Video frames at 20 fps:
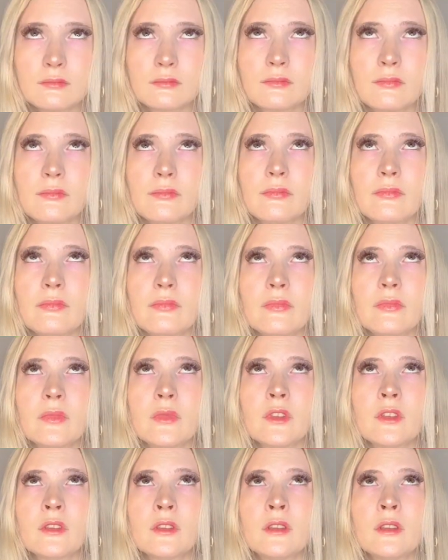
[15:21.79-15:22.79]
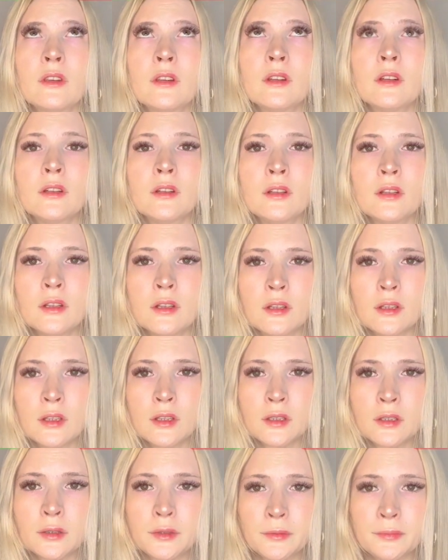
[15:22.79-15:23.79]

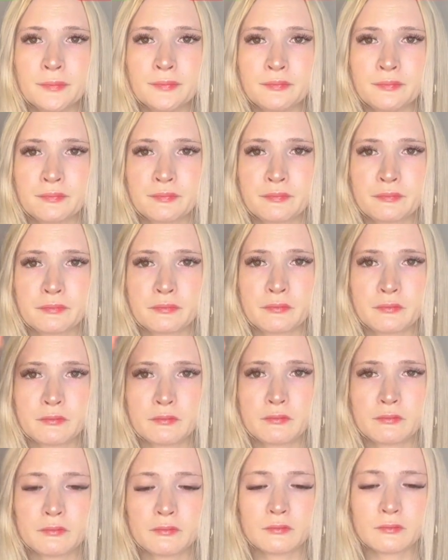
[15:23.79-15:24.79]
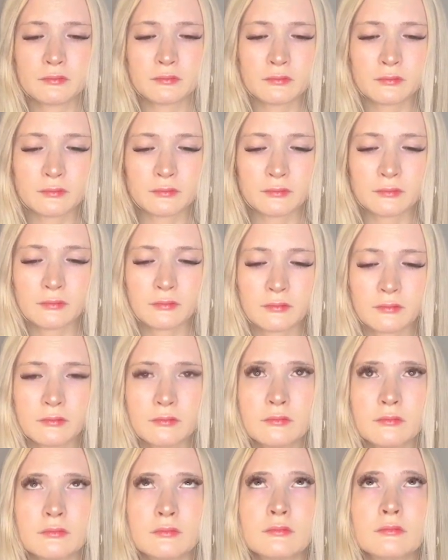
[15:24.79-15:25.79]

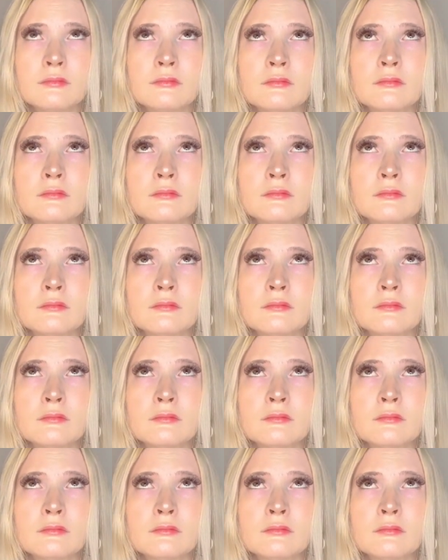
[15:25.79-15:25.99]
Nobody speaks.